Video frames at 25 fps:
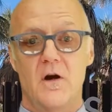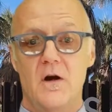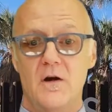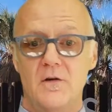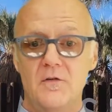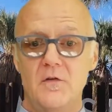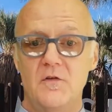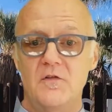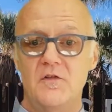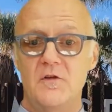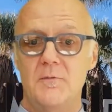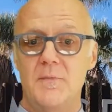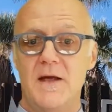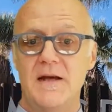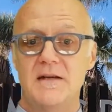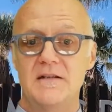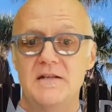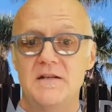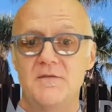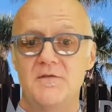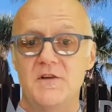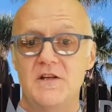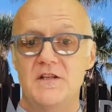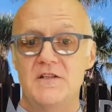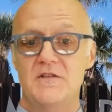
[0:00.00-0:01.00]
There are also some
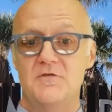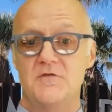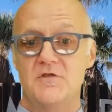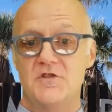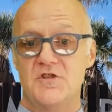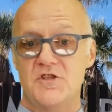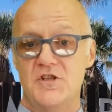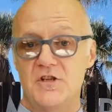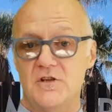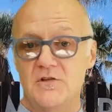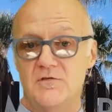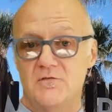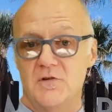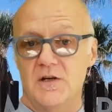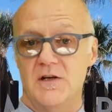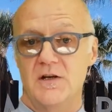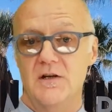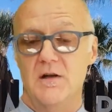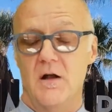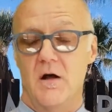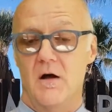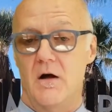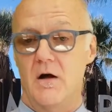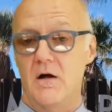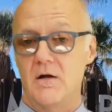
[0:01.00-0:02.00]
activities for
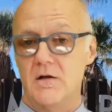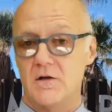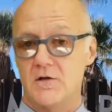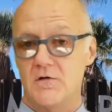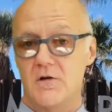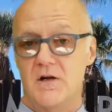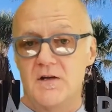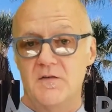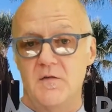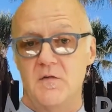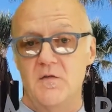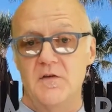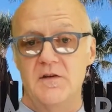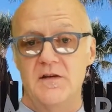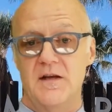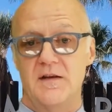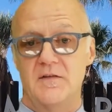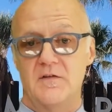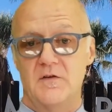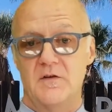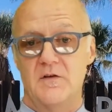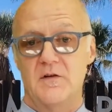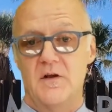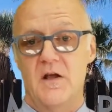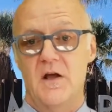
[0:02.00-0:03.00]
children all across the
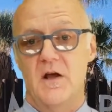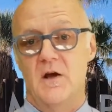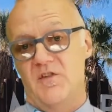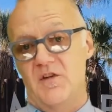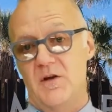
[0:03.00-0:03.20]
desert,